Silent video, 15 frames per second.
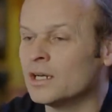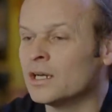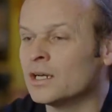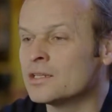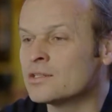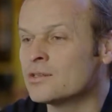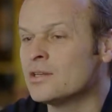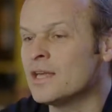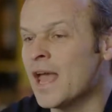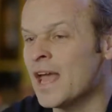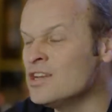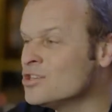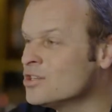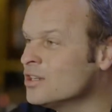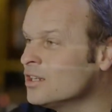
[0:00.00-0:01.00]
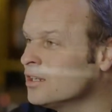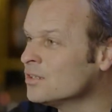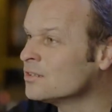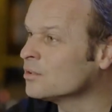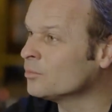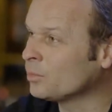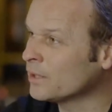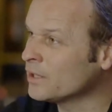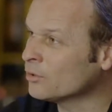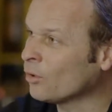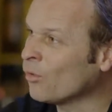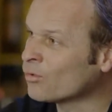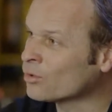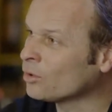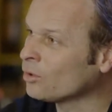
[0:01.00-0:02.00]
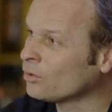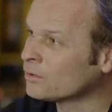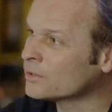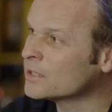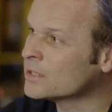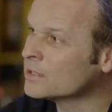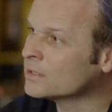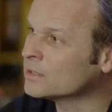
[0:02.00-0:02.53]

Uh, so the engine needed complete overhauling,